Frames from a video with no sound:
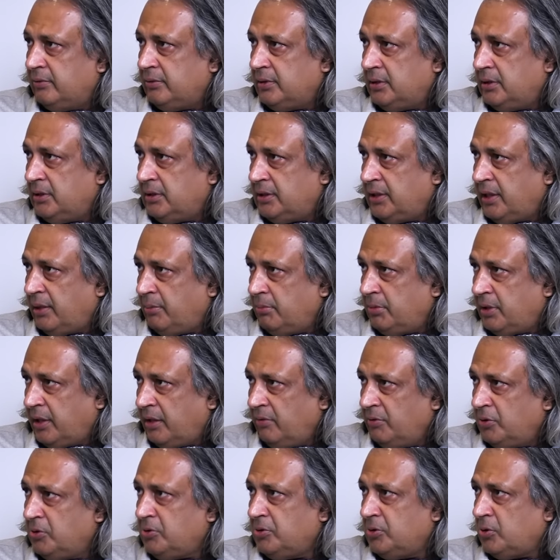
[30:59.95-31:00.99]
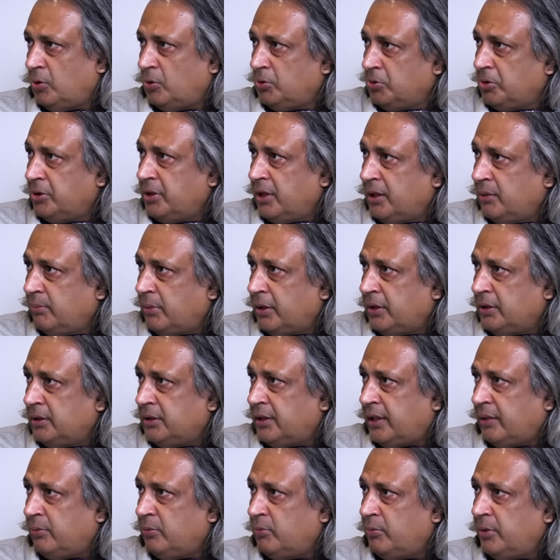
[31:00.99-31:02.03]
it's the same thing, which was also done by the
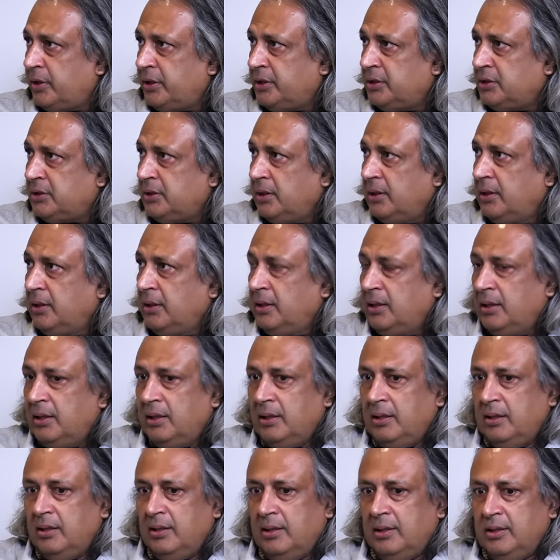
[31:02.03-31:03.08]
time of British. Yes.